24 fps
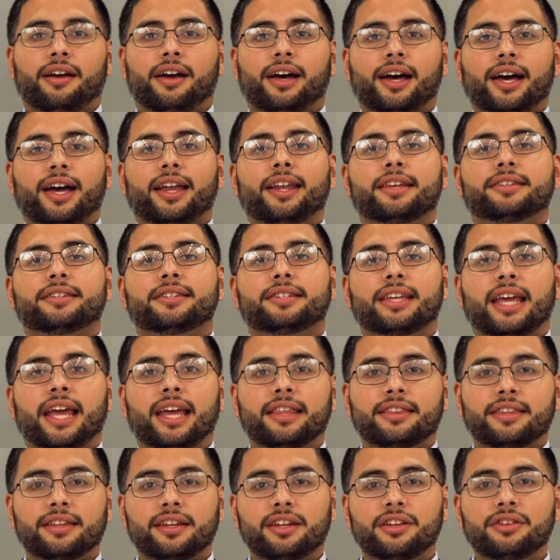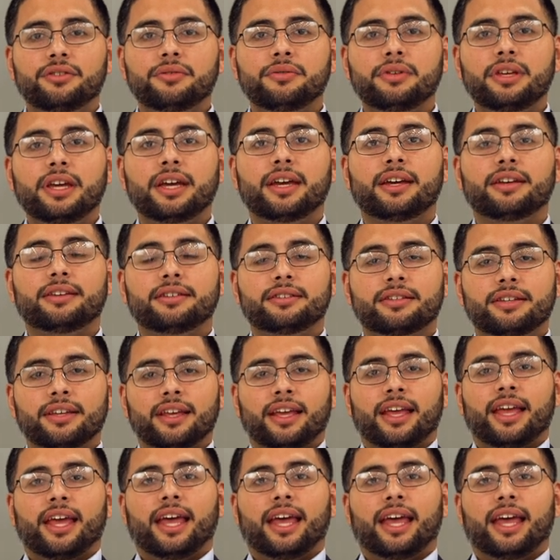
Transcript: Hi, this is Anthony Nunez,